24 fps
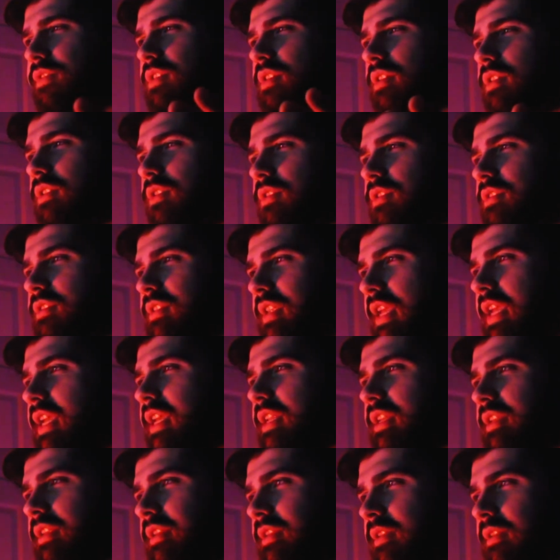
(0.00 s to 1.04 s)
have to
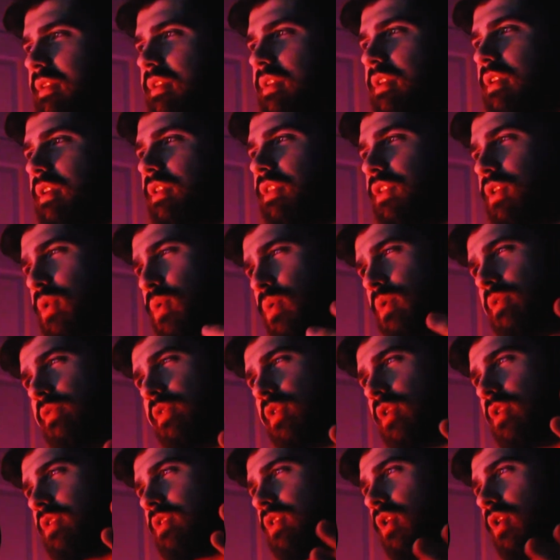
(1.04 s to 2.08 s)
understand, the universe